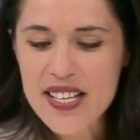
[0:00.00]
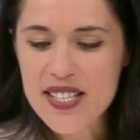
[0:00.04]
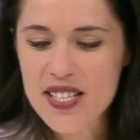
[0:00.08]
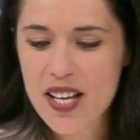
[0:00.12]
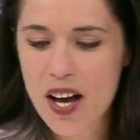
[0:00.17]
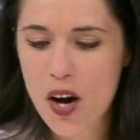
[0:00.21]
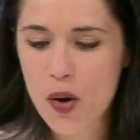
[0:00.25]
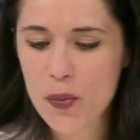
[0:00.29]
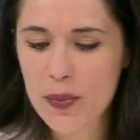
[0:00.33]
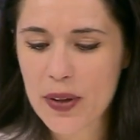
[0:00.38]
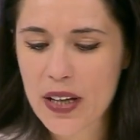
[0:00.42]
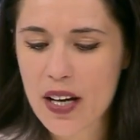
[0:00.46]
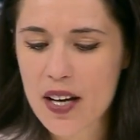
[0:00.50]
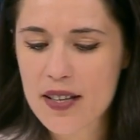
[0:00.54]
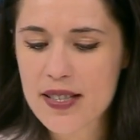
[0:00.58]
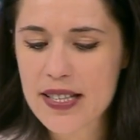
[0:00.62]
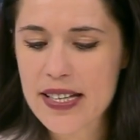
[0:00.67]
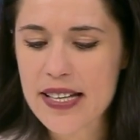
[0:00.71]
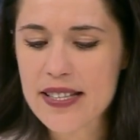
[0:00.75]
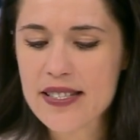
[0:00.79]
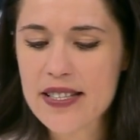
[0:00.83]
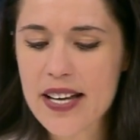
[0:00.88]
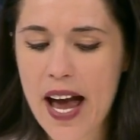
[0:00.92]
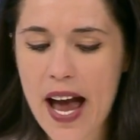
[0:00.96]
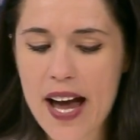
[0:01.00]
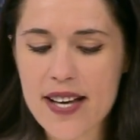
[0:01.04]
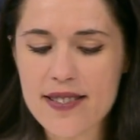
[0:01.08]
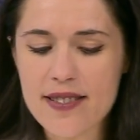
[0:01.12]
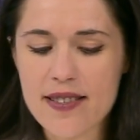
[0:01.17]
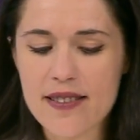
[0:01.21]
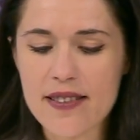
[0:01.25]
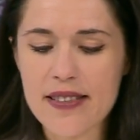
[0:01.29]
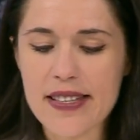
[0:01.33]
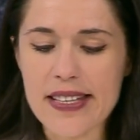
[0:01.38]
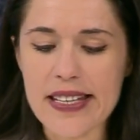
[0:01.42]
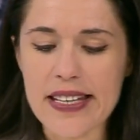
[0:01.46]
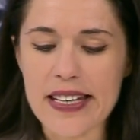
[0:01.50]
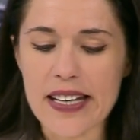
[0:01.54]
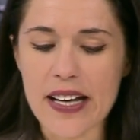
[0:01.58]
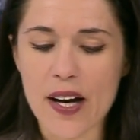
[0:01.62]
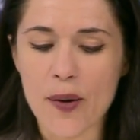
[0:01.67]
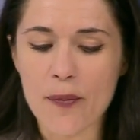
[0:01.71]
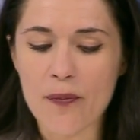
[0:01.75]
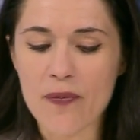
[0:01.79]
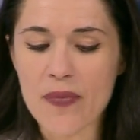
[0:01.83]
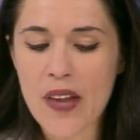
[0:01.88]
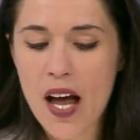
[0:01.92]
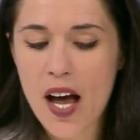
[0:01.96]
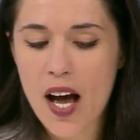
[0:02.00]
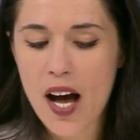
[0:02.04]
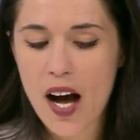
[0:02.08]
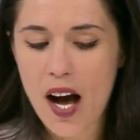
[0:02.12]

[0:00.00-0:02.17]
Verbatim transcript: So, because it has the um,